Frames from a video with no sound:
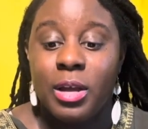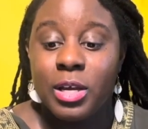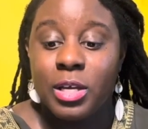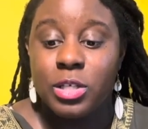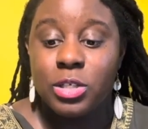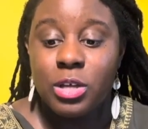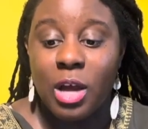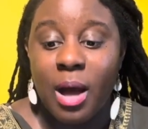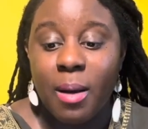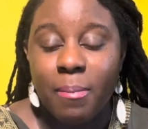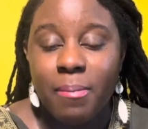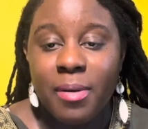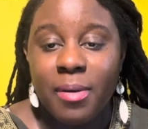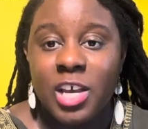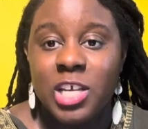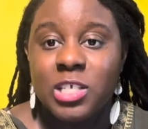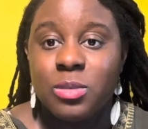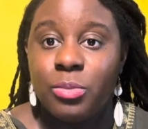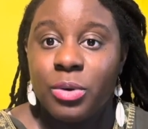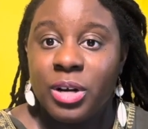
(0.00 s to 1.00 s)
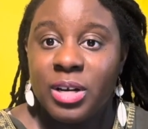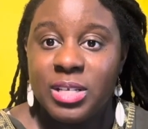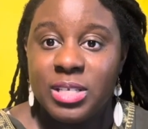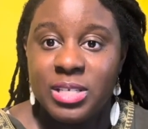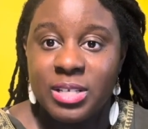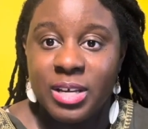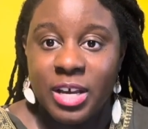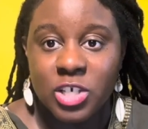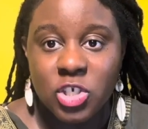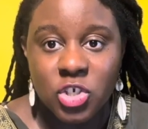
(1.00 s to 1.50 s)
topics, more
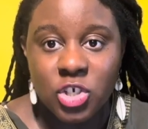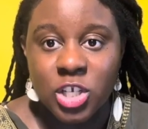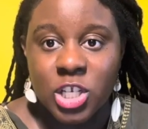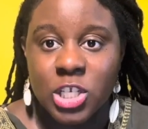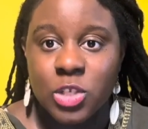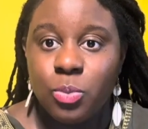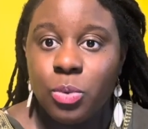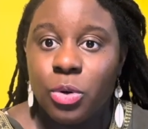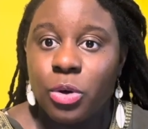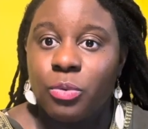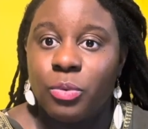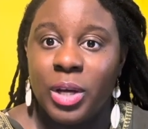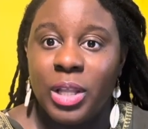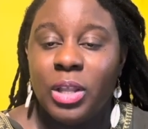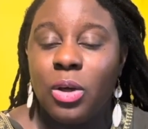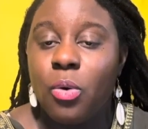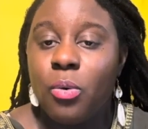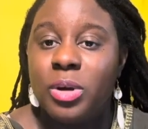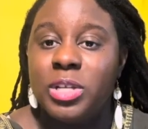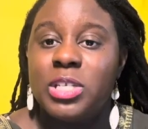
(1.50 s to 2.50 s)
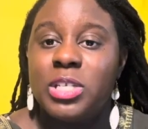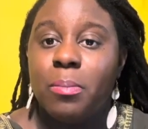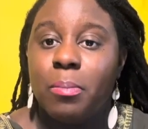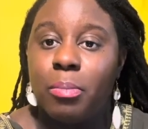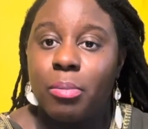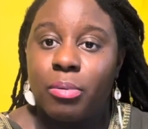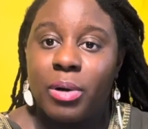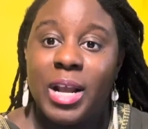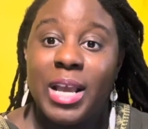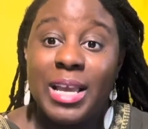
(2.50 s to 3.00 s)
discussions, we're really going to
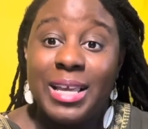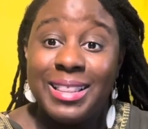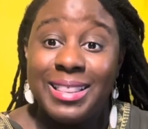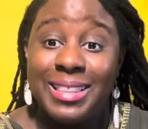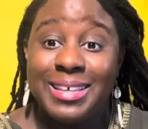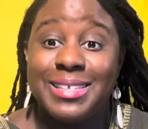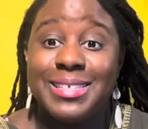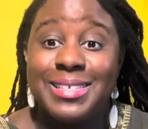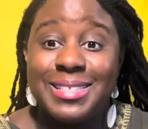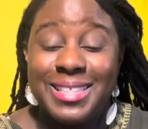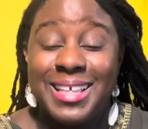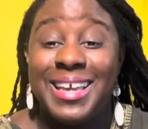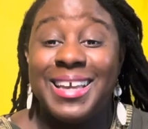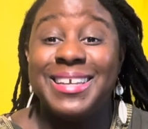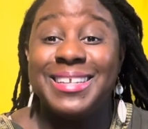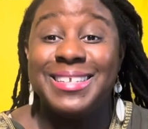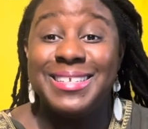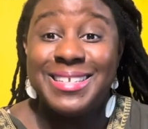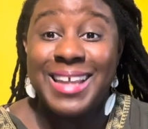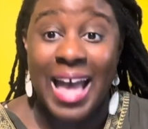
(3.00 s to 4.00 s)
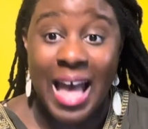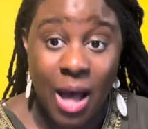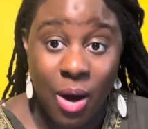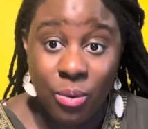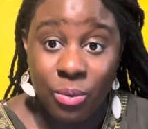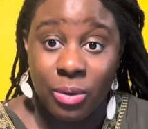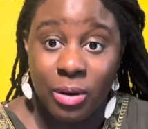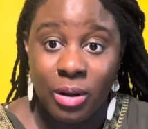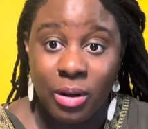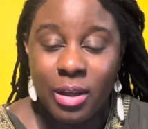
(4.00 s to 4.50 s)
break this thing
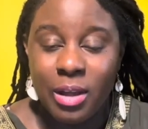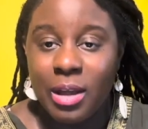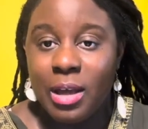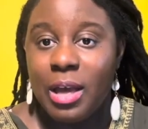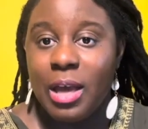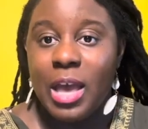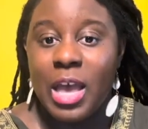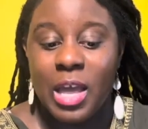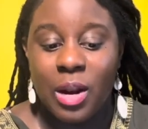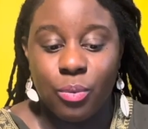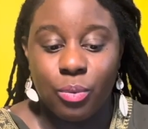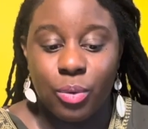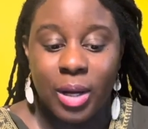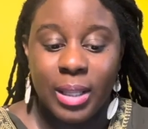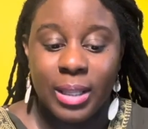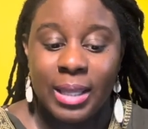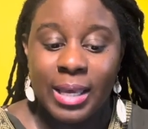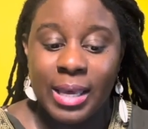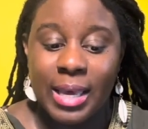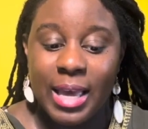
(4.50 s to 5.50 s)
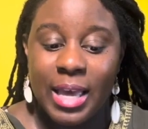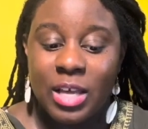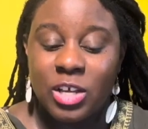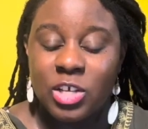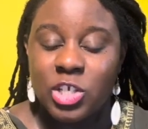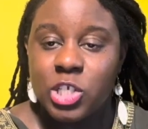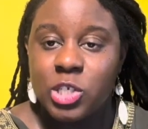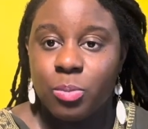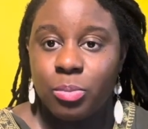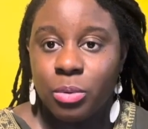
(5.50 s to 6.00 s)
down and really
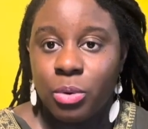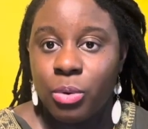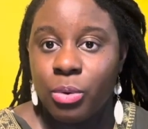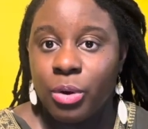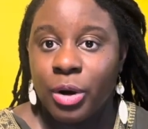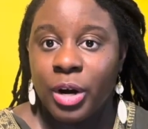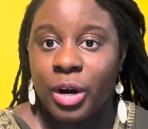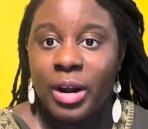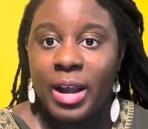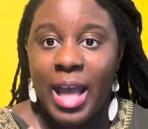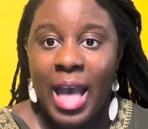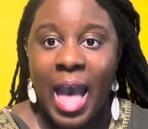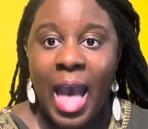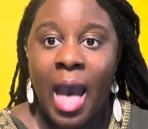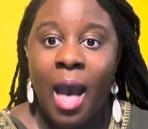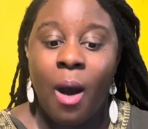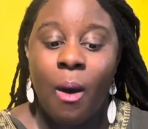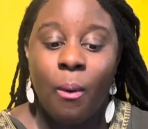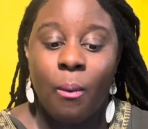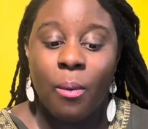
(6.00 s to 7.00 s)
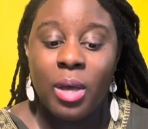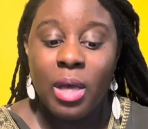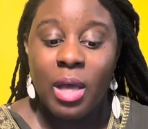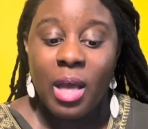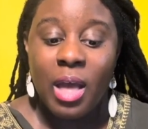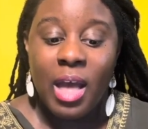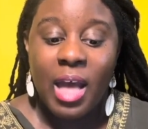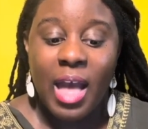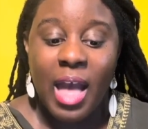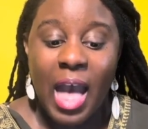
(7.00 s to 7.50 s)
explore how
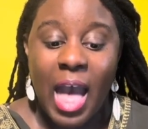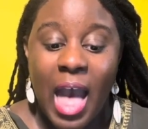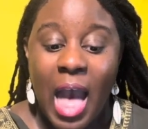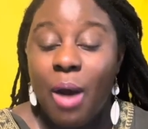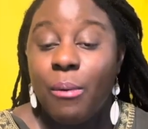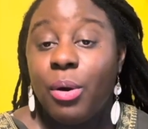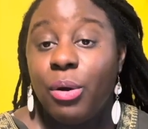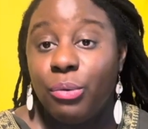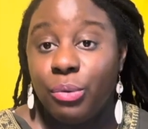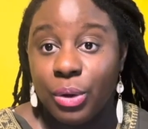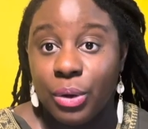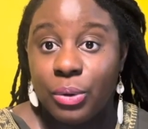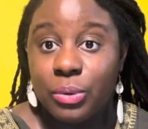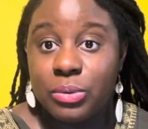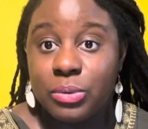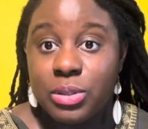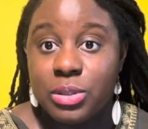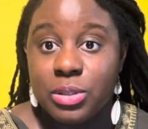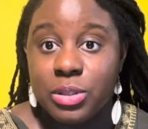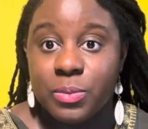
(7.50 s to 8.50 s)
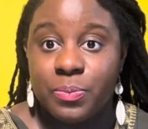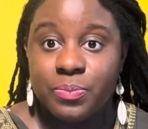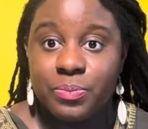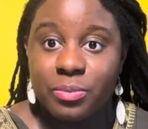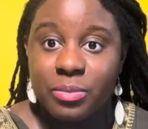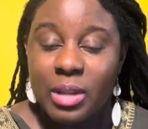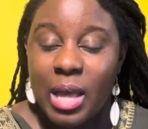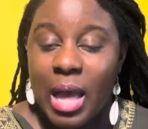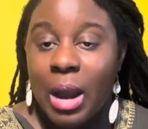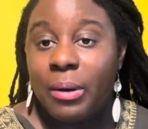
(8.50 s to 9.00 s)
our roots,
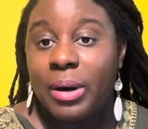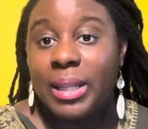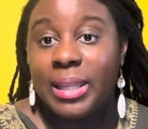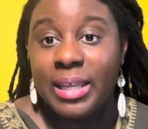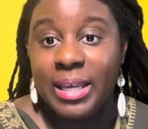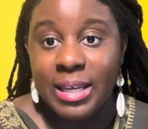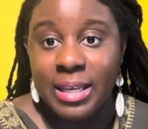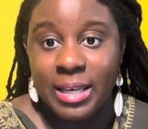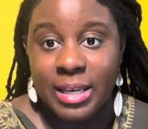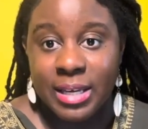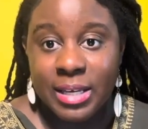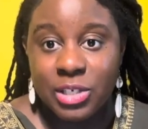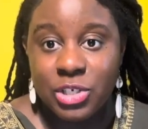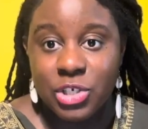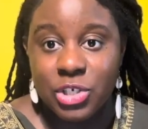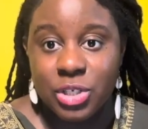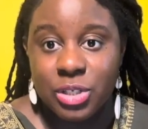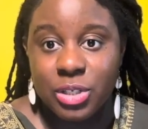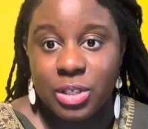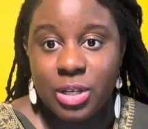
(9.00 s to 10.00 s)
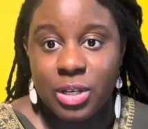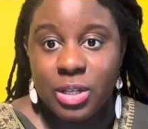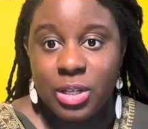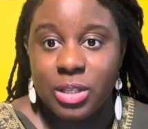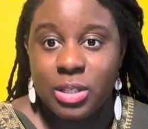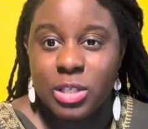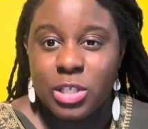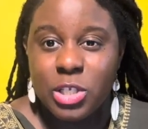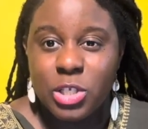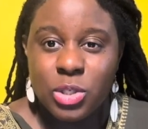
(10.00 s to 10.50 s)
our lineage,
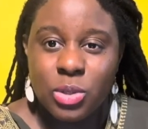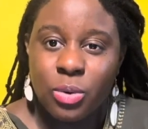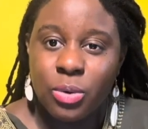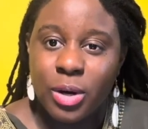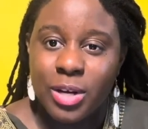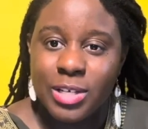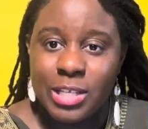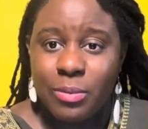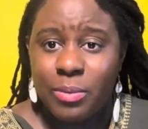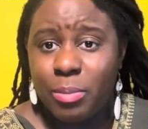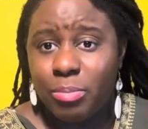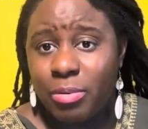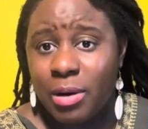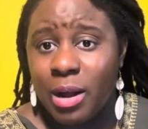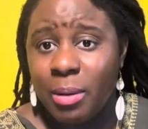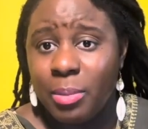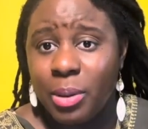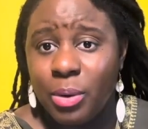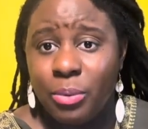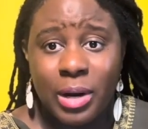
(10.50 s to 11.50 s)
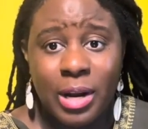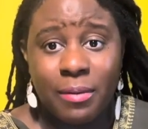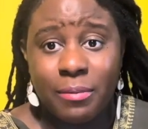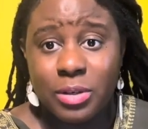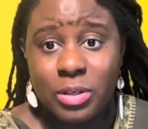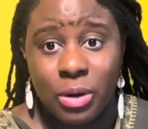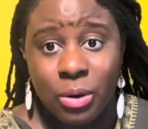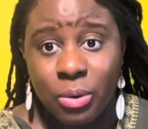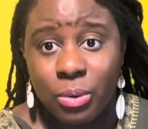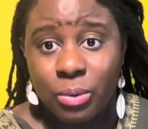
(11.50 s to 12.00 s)
stories that we probably were never
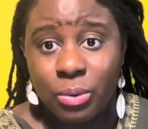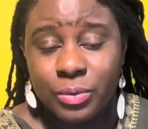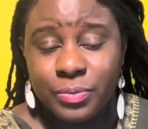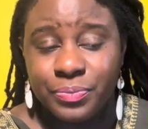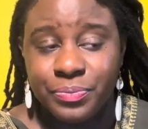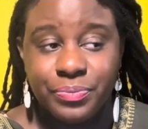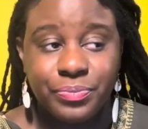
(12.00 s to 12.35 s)
told,